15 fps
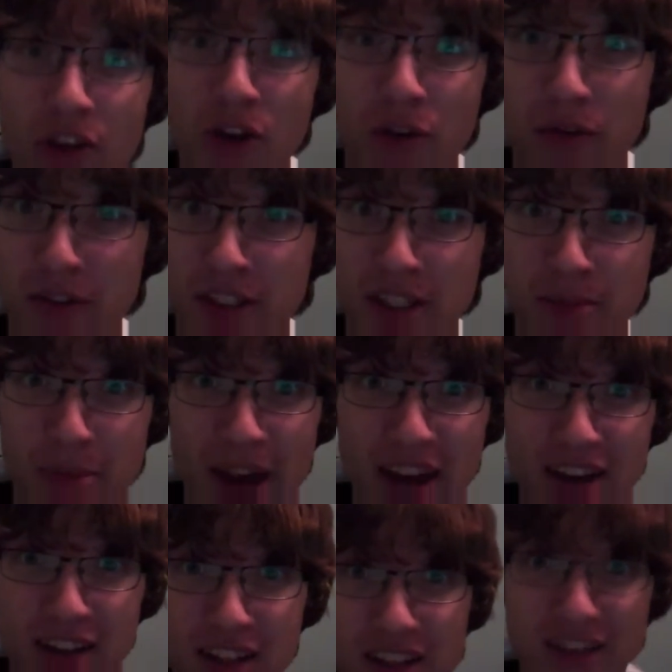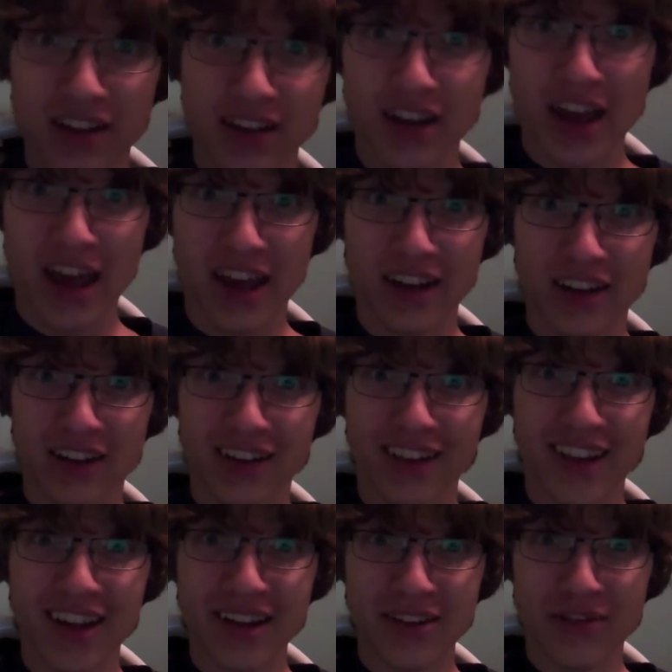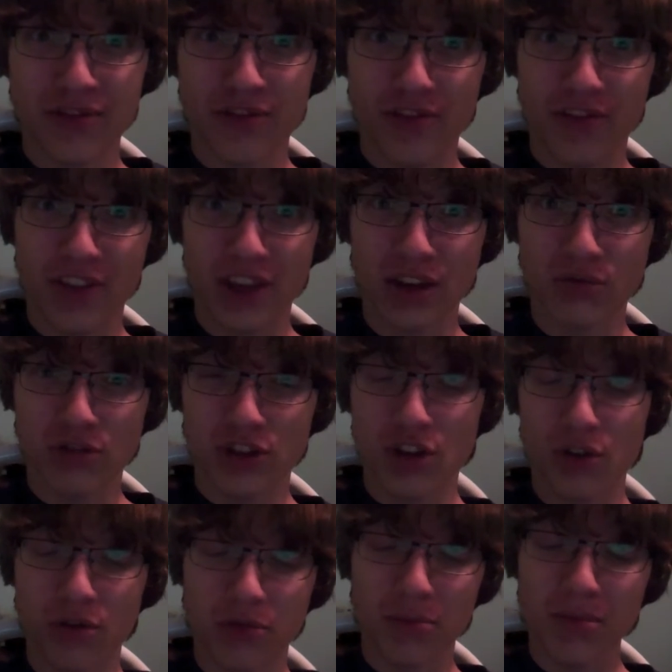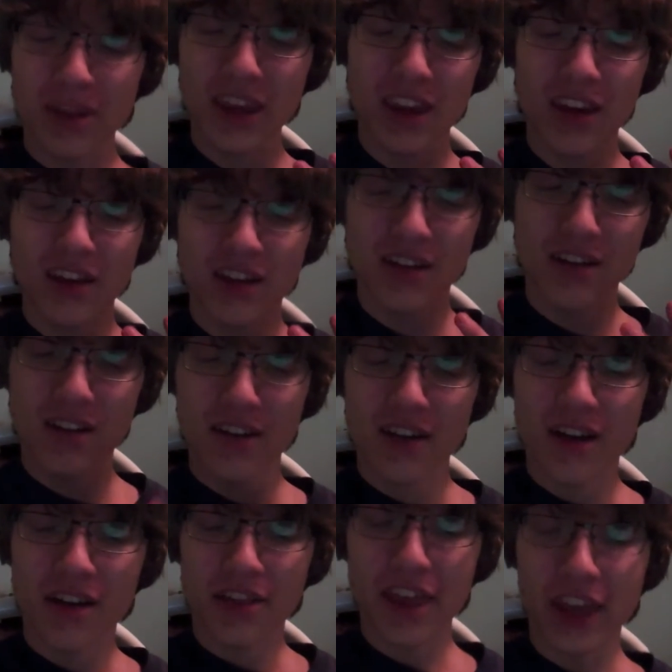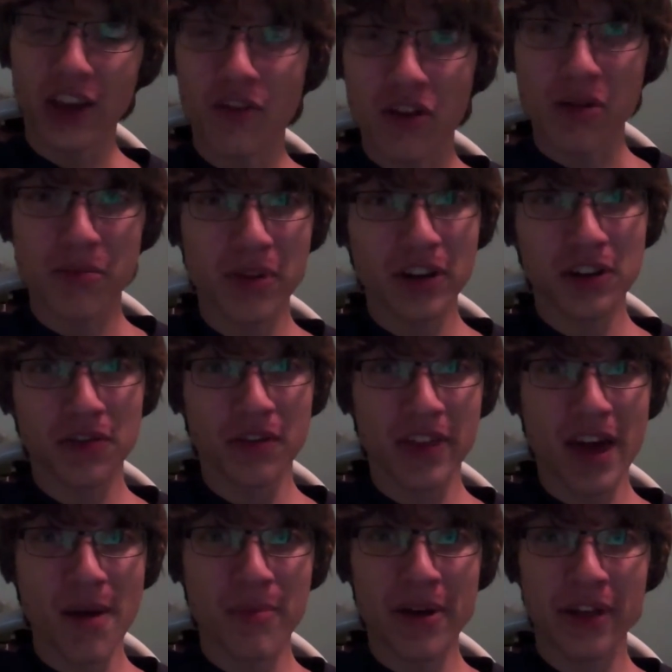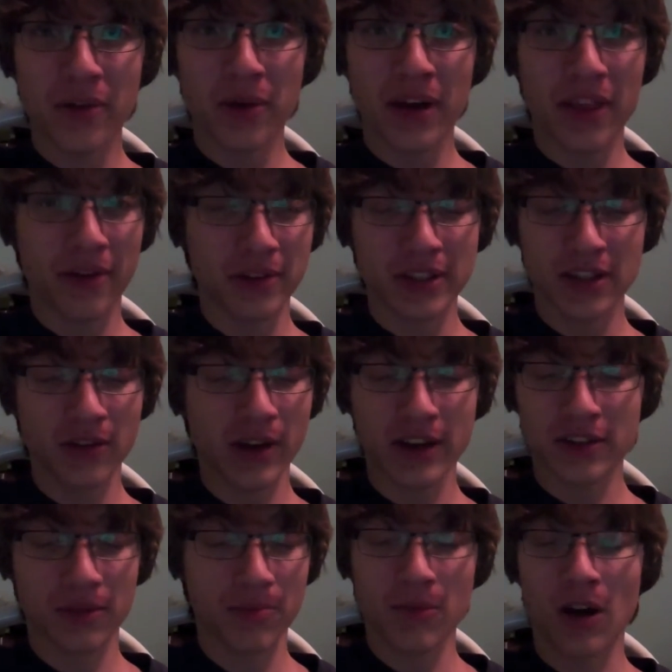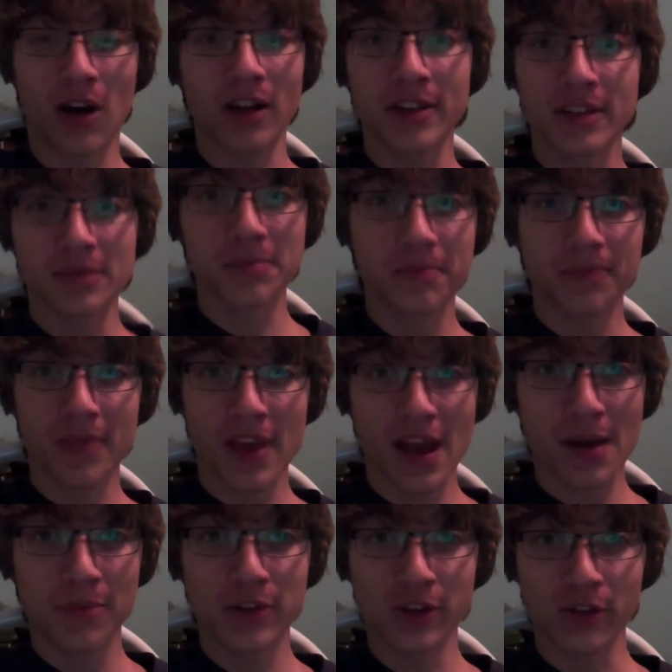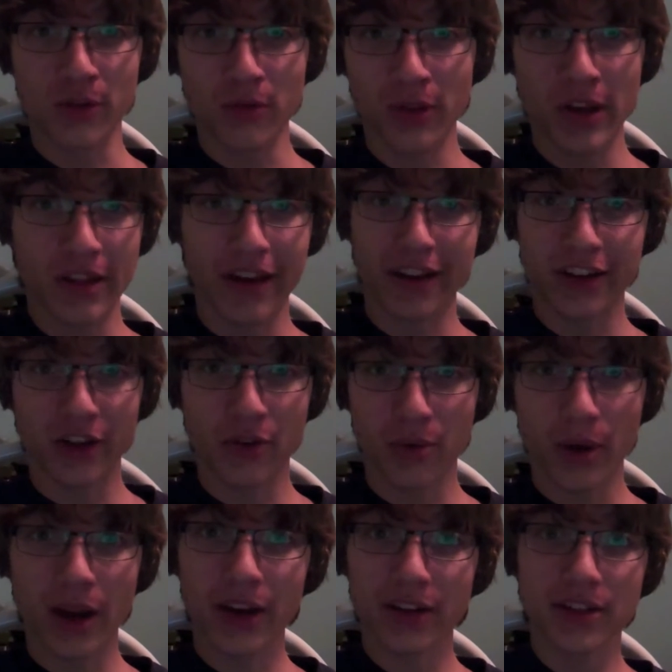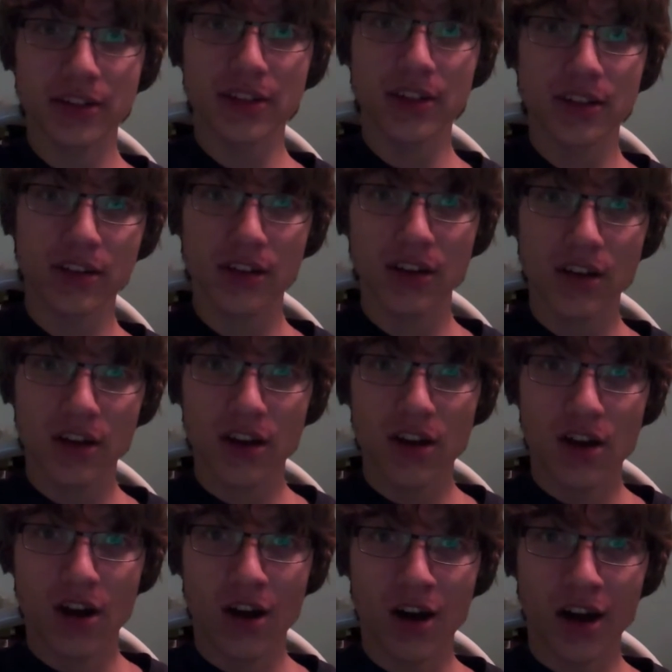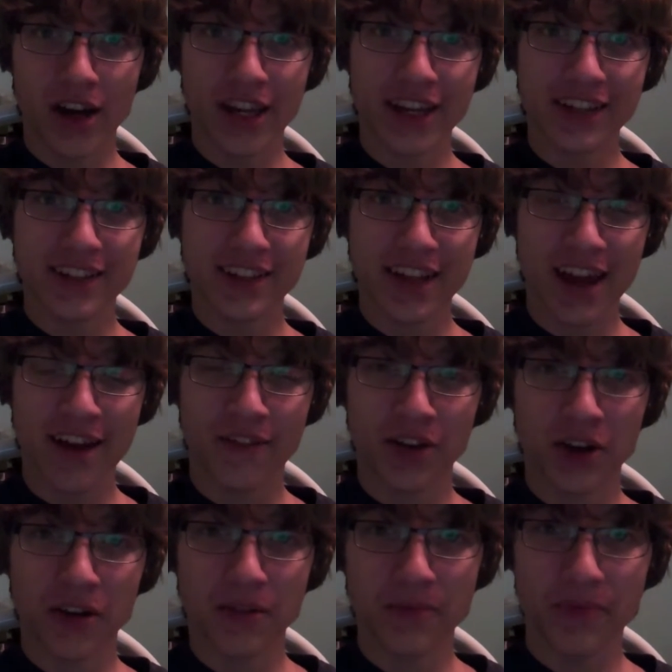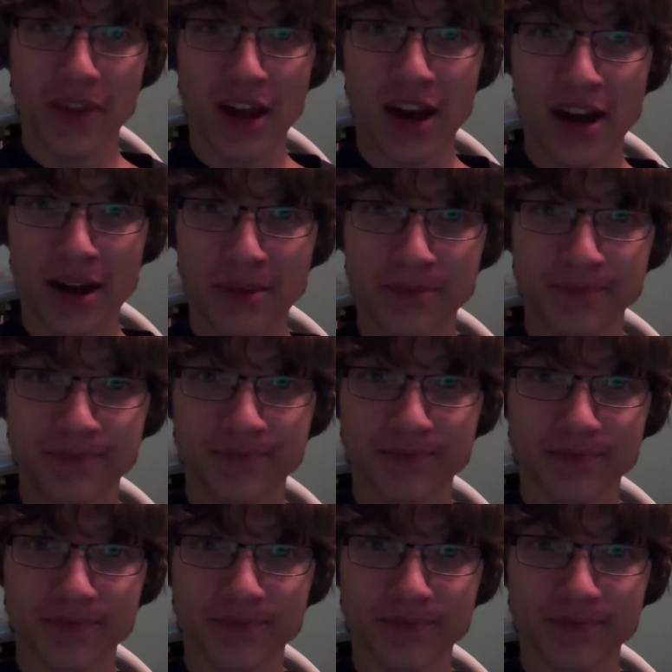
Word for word: your respect and love that you showed me. Thank you very much for that, by the way. That was, you guys are awesome. Absolutely, like, the greatest audience ever. Um,